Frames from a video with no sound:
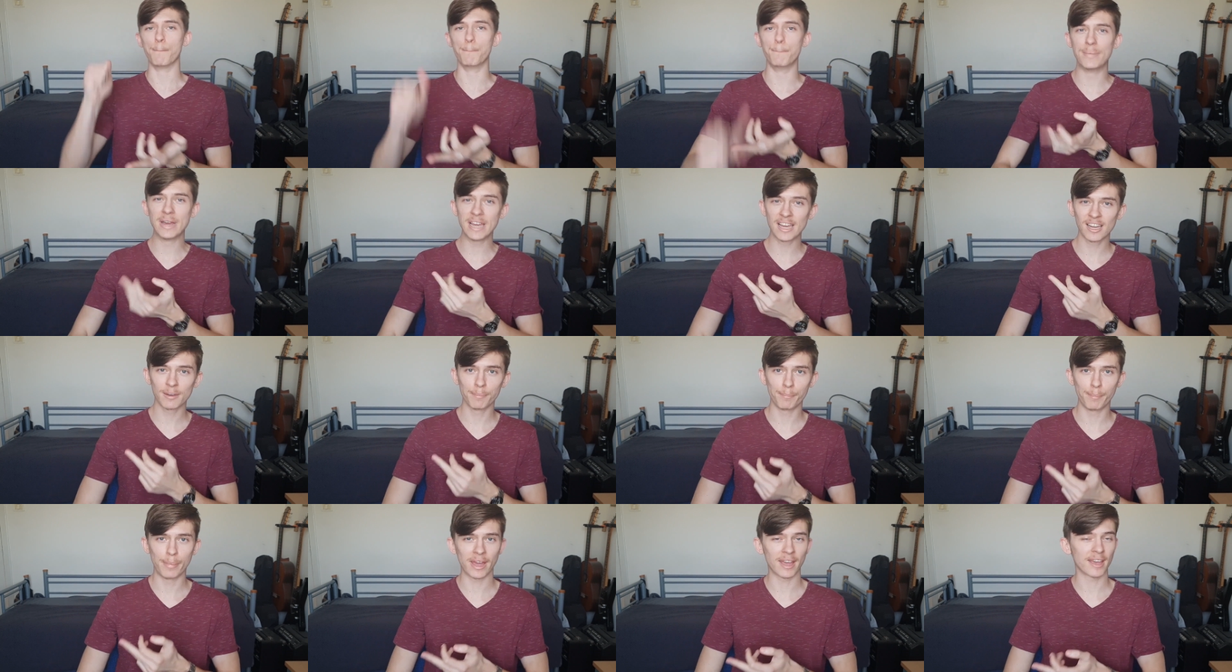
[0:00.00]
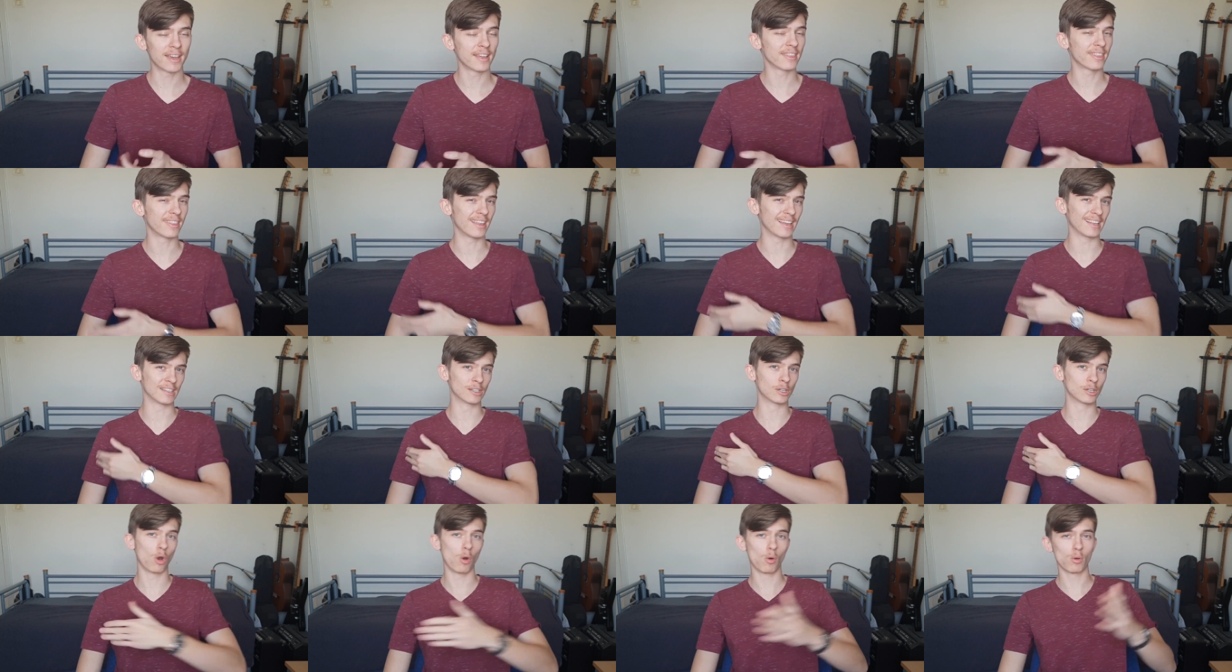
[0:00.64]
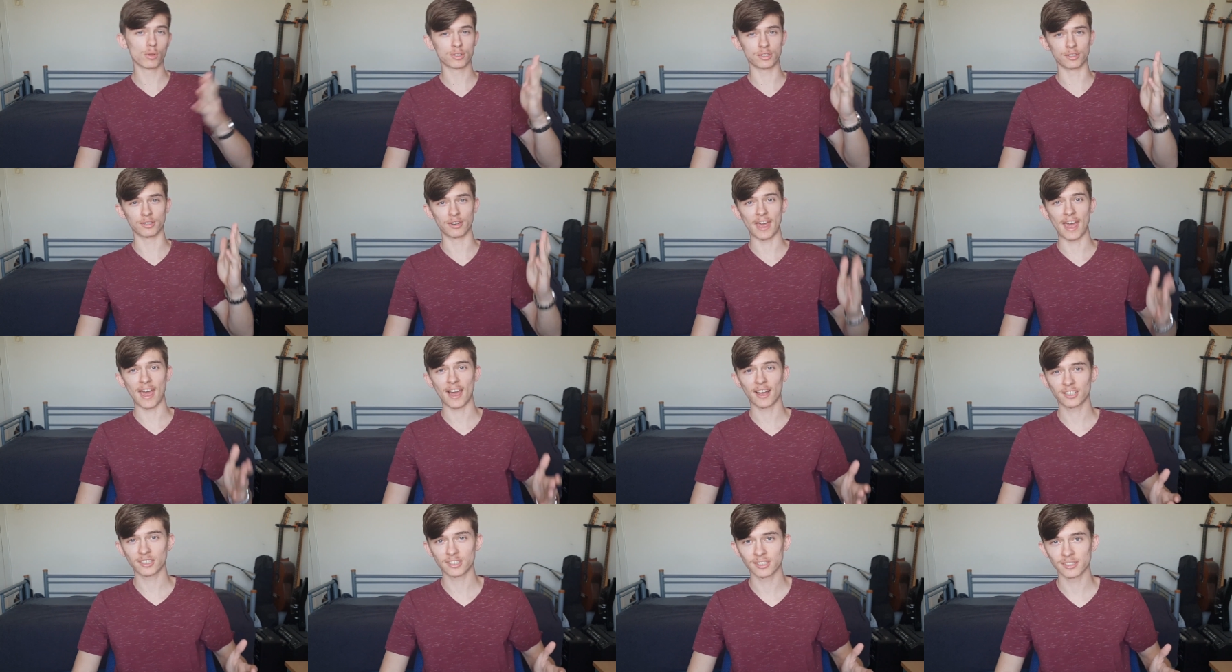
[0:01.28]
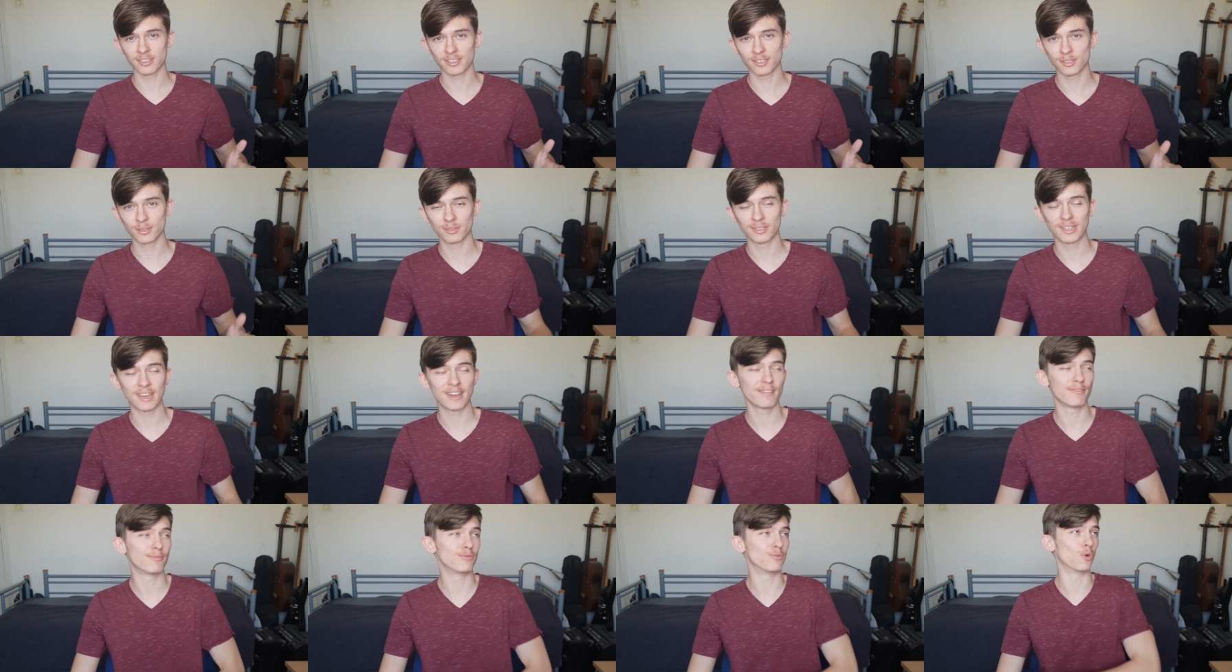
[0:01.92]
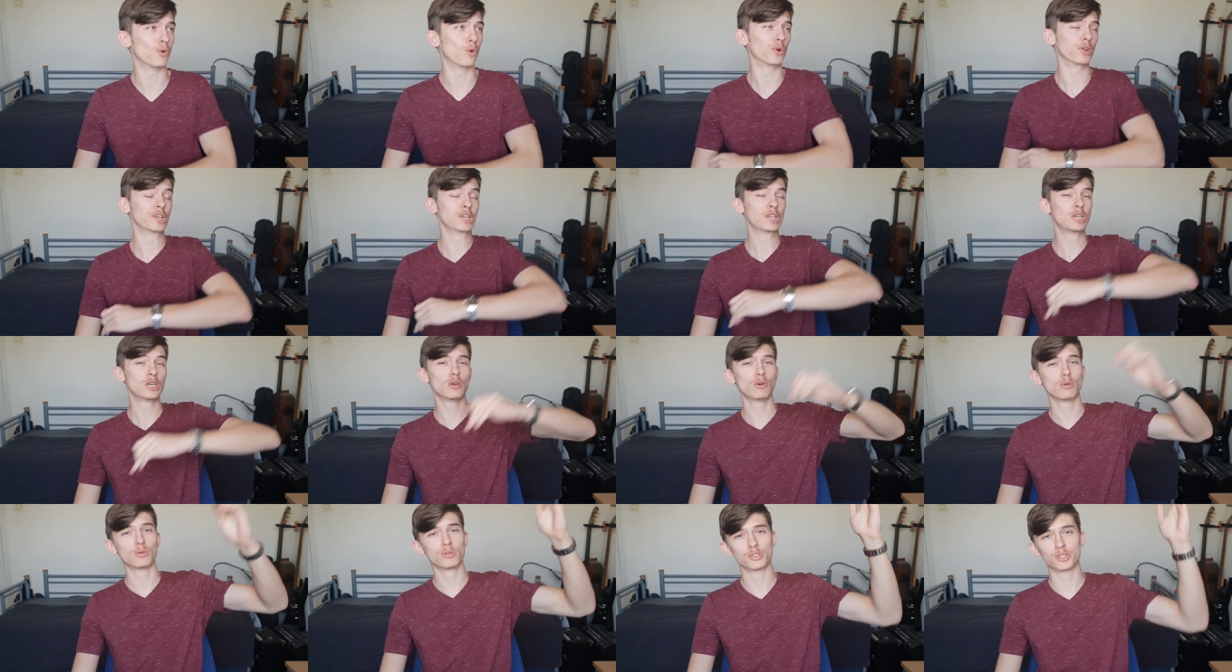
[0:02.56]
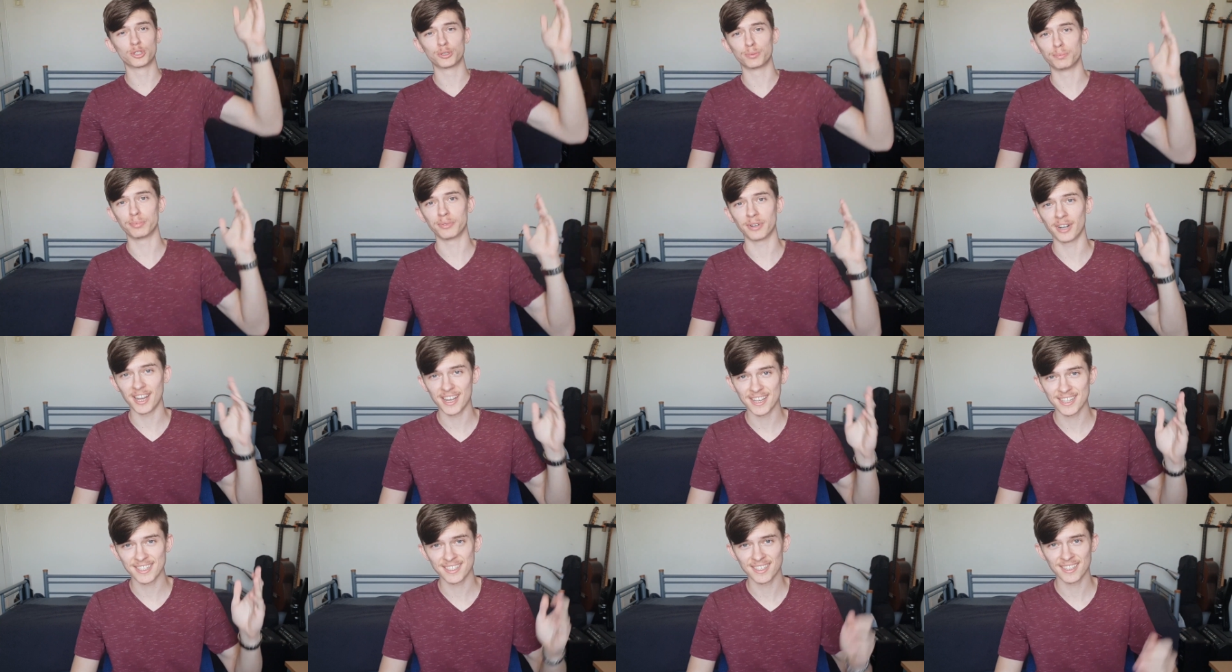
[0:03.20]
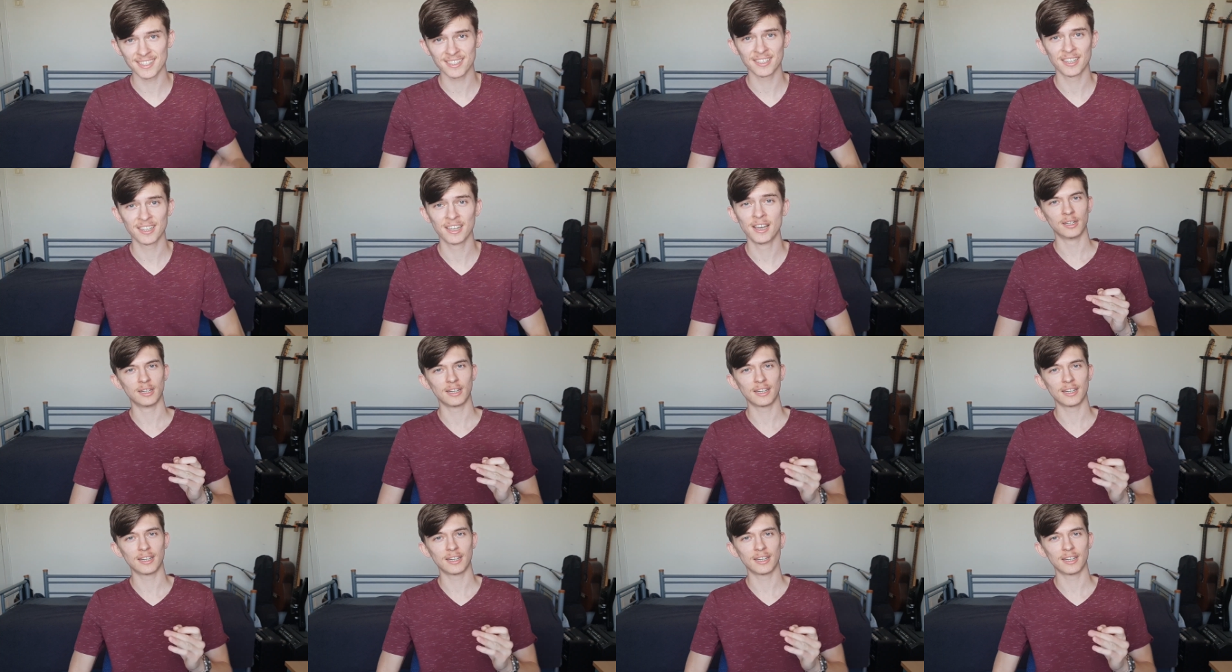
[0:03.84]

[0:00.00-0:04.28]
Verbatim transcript: Big Ben that goes on actions today for huge prices.